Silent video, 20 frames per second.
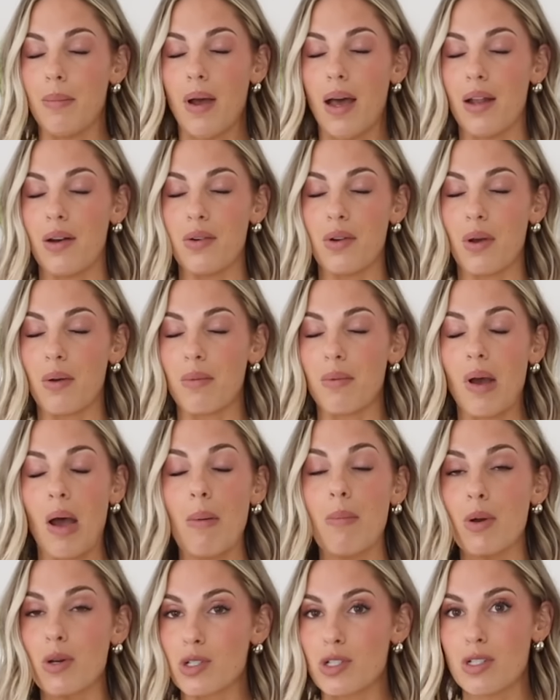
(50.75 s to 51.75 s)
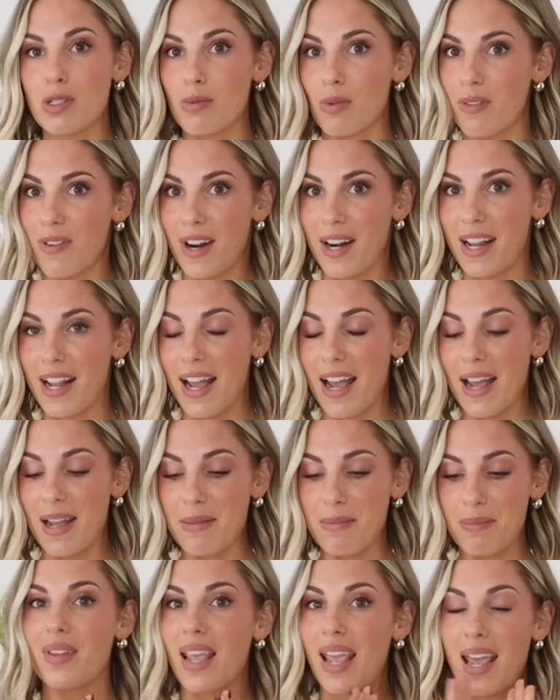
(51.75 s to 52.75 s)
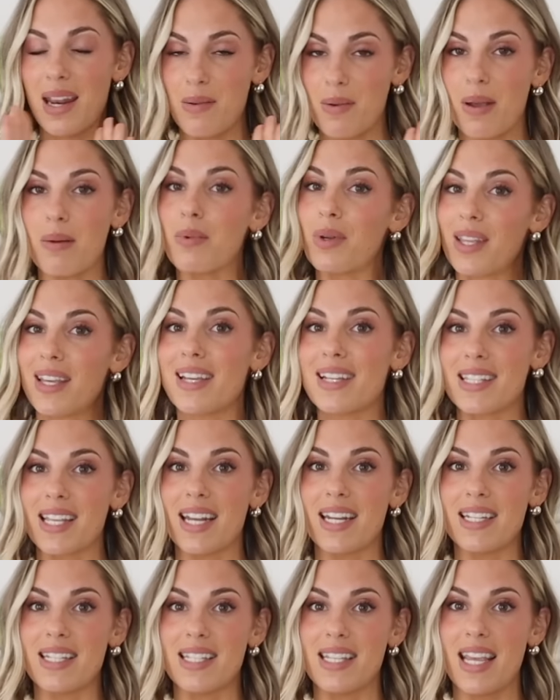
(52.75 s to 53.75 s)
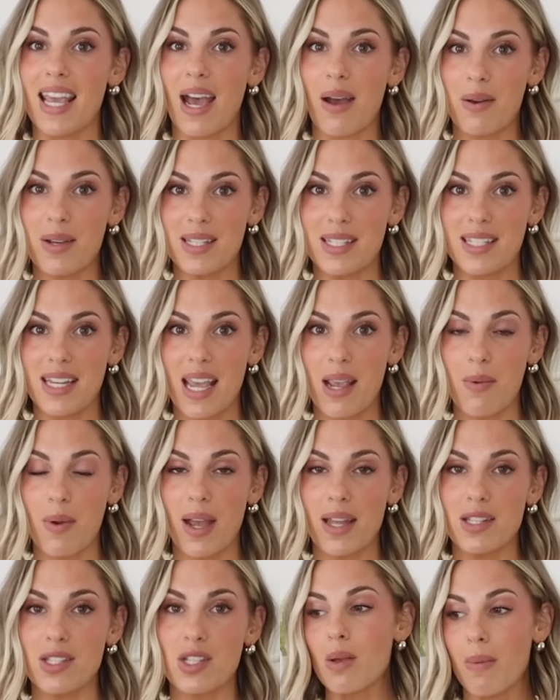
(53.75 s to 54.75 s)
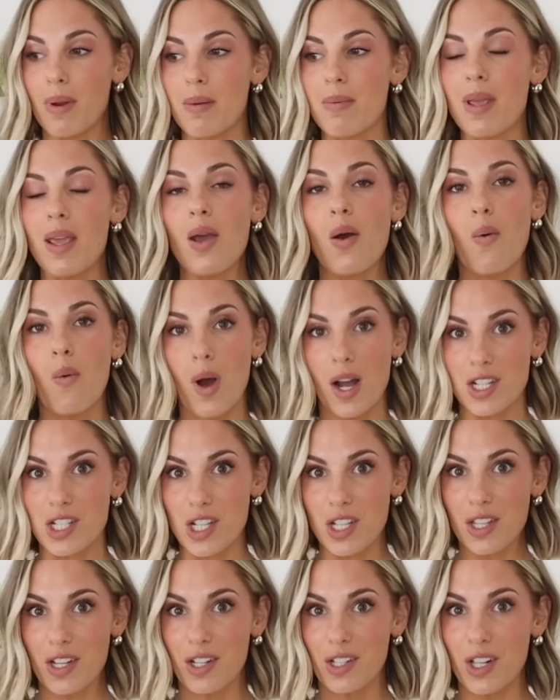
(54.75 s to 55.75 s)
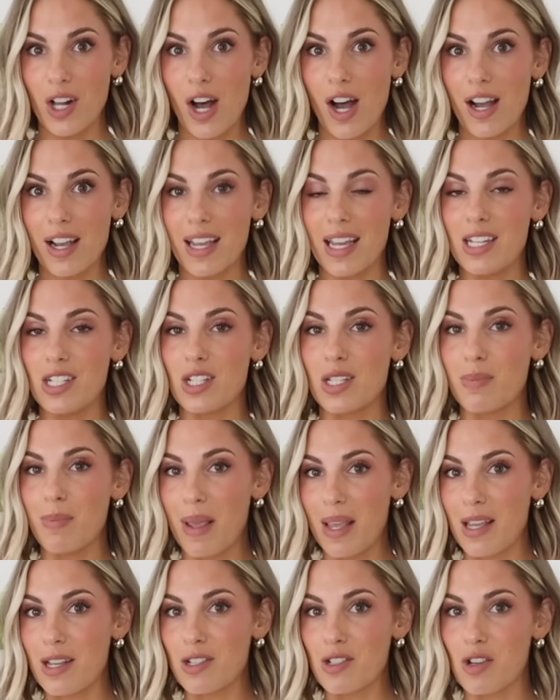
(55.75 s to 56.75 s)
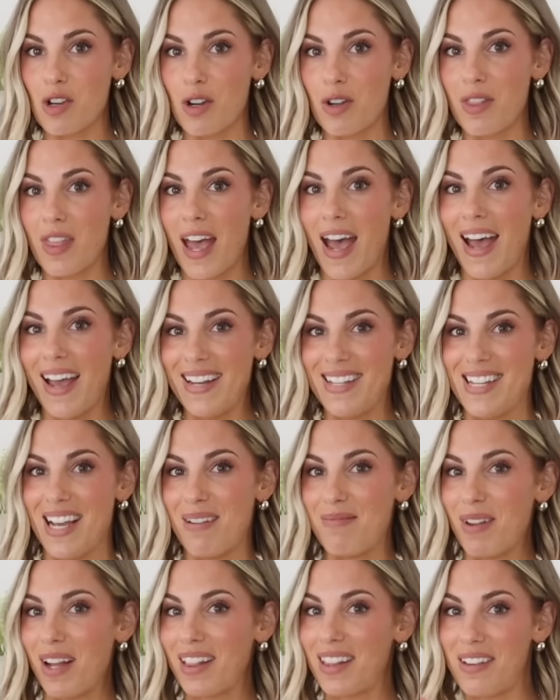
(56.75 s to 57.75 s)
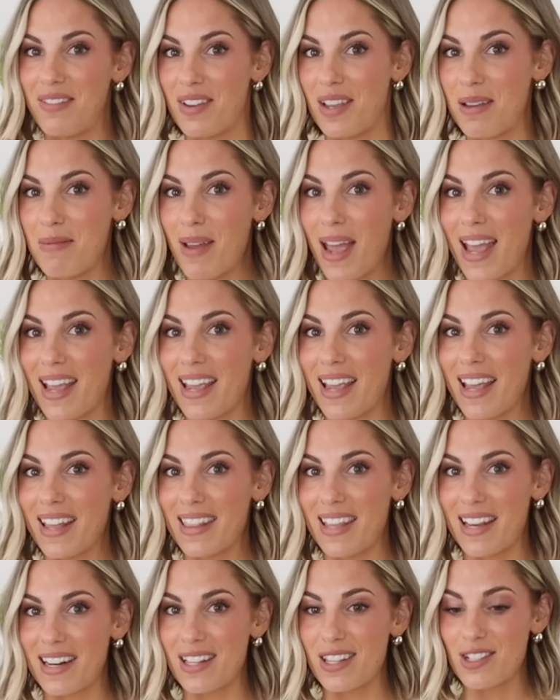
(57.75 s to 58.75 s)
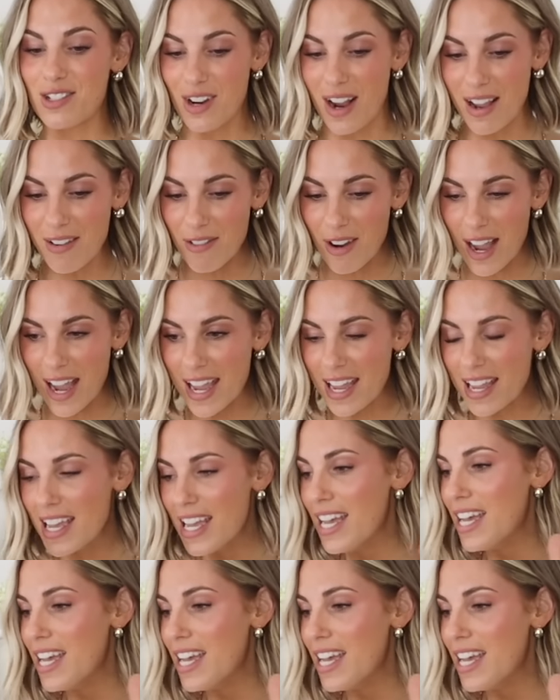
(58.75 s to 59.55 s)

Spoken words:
I don't know, emotions were running high. Anyway, I'm really excited to see how his day went. So I'm gonna be watching the clock and just making sure that I'm not leaving him hanging at the end of the driveway.